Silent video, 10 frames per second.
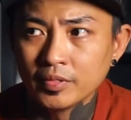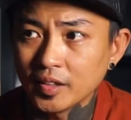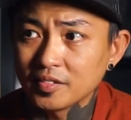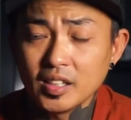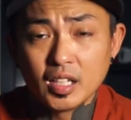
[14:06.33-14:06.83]

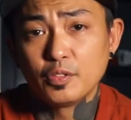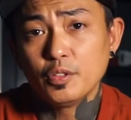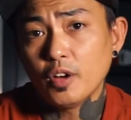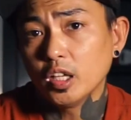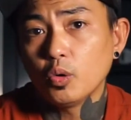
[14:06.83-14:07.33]
That's it. If you
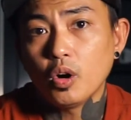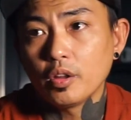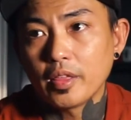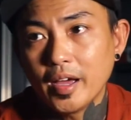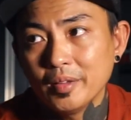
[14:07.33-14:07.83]
follow
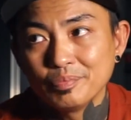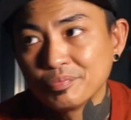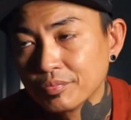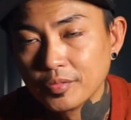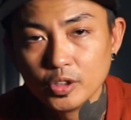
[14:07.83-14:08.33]
all that,
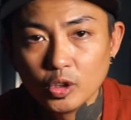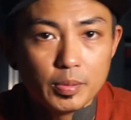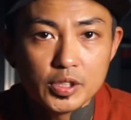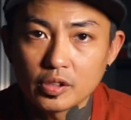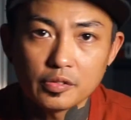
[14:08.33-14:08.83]
you'll
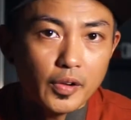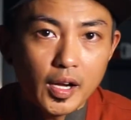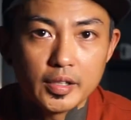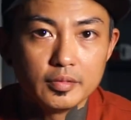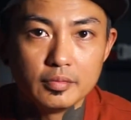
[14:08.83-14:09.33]
be just
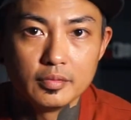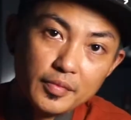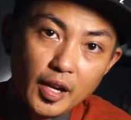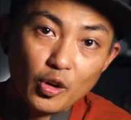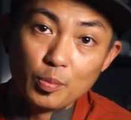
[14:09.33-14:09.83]
fine.
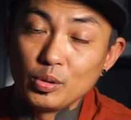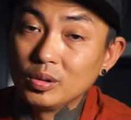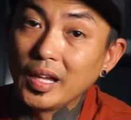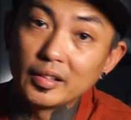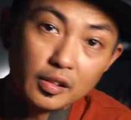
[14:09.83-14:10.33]
I hope you
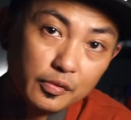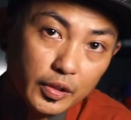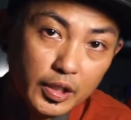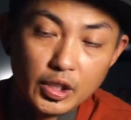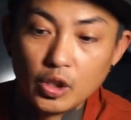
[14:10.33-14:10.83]
like this
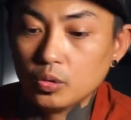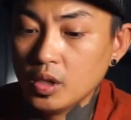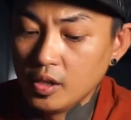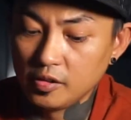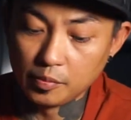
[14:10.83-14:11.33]
video.
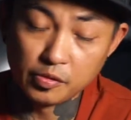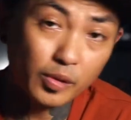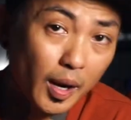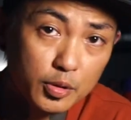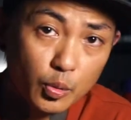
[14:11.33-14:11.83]

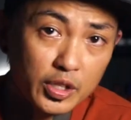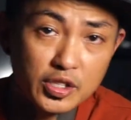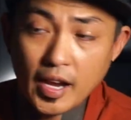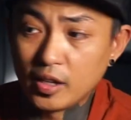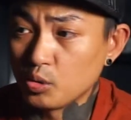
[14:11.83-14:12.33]
Subscribe to our
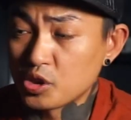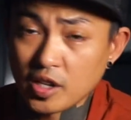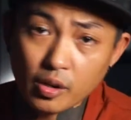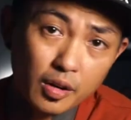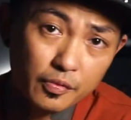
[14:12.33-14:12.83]
channel,
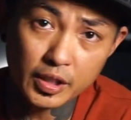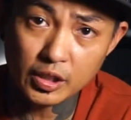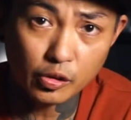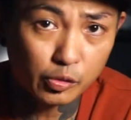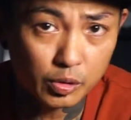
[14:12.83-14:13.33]
share our
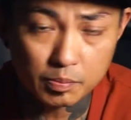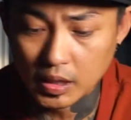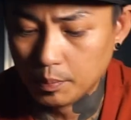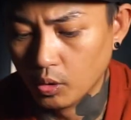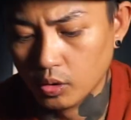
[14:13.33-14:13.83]
videos with
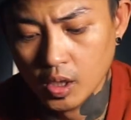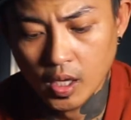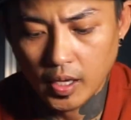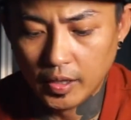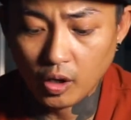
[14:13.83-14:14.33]
people,
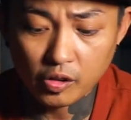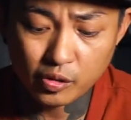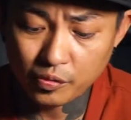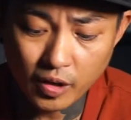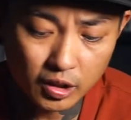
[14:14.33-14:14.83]
and
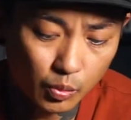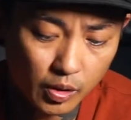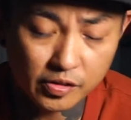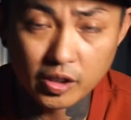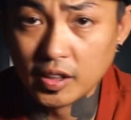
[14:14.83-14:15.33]
also follow
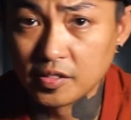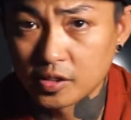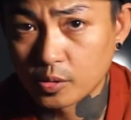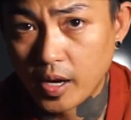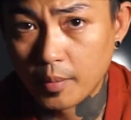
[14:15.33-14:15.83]
us on
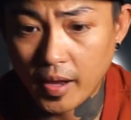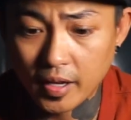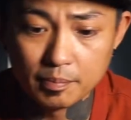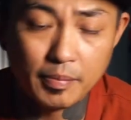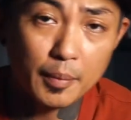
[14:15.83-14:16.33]
Instagram
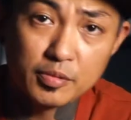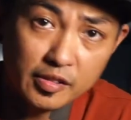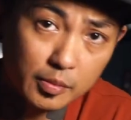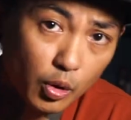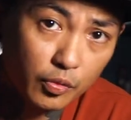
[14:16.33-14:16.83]
at
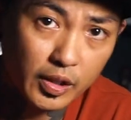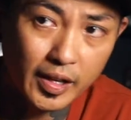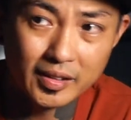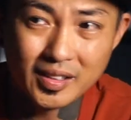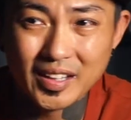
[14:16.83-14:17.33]
Baptism
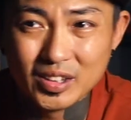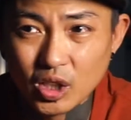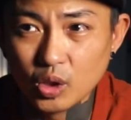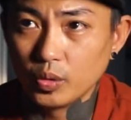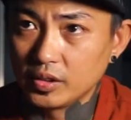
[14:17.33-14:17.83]
Overland. I
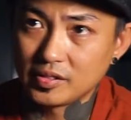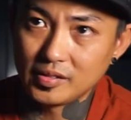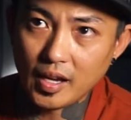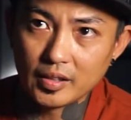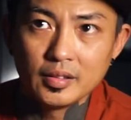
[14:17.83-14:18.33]
know it's
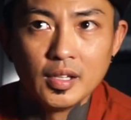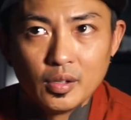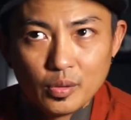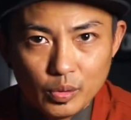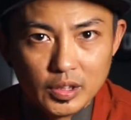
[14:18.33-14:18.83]
not
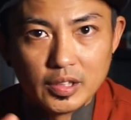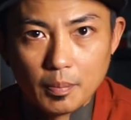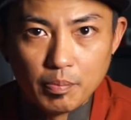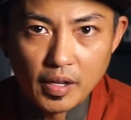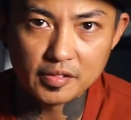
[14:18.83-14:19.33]
really the
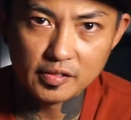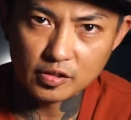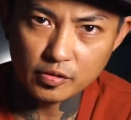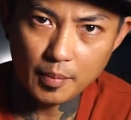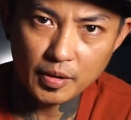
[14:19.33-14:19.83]
best
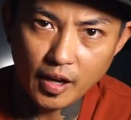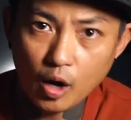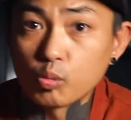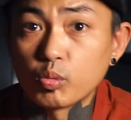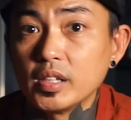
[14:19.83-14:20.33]
Instagram
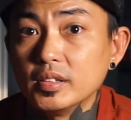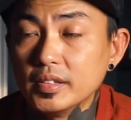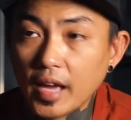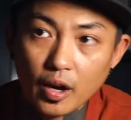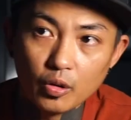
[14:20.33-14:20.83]
account right
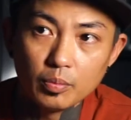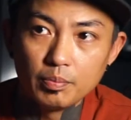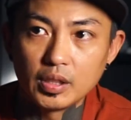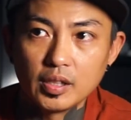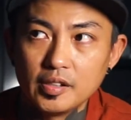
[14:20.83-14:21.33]
now
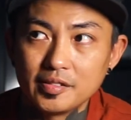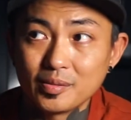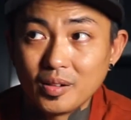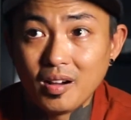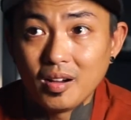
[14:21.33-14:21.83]
because
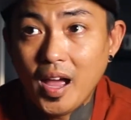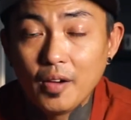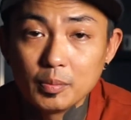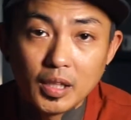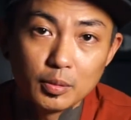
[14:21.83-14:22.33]
I
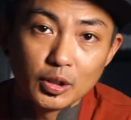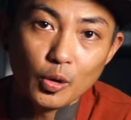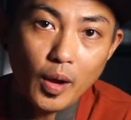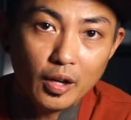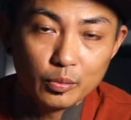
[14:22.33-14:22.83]
haven't been able to
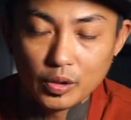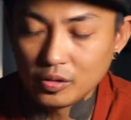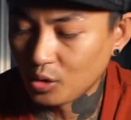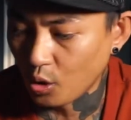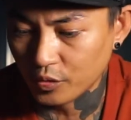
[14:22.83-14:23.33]
go out with
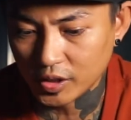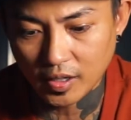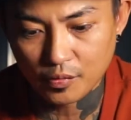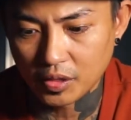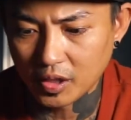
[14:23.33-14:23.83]
COVID and
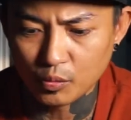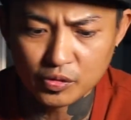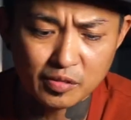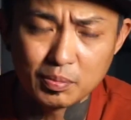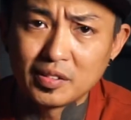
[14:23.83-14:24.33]
everything. We've
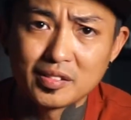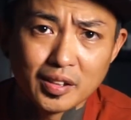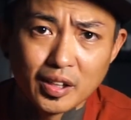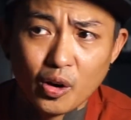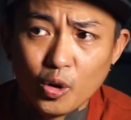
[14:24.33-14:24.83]
just been
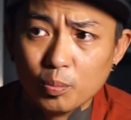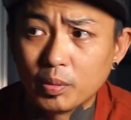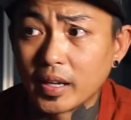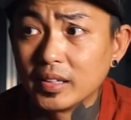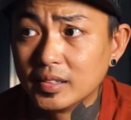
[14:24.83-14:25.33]
stuck at home,
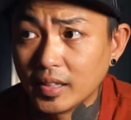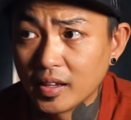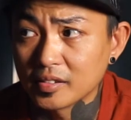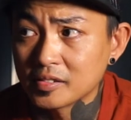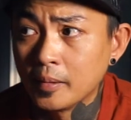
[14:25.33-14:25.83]
but I
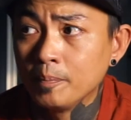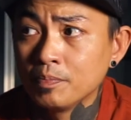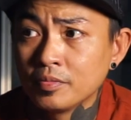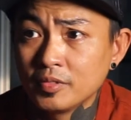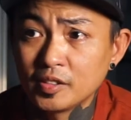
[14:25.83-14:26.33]
guess
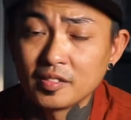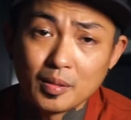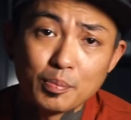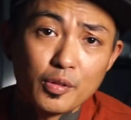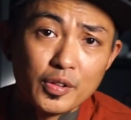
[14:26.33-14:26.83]
this is the
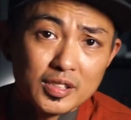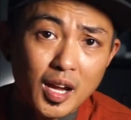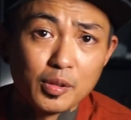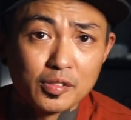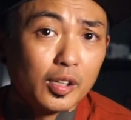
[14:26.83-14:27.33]
perfect
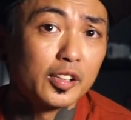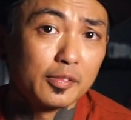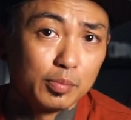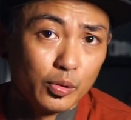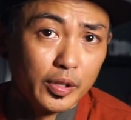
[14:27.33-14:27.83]
time to start
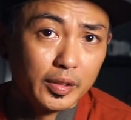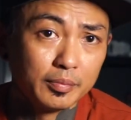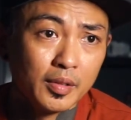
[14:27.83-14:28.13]
exploring.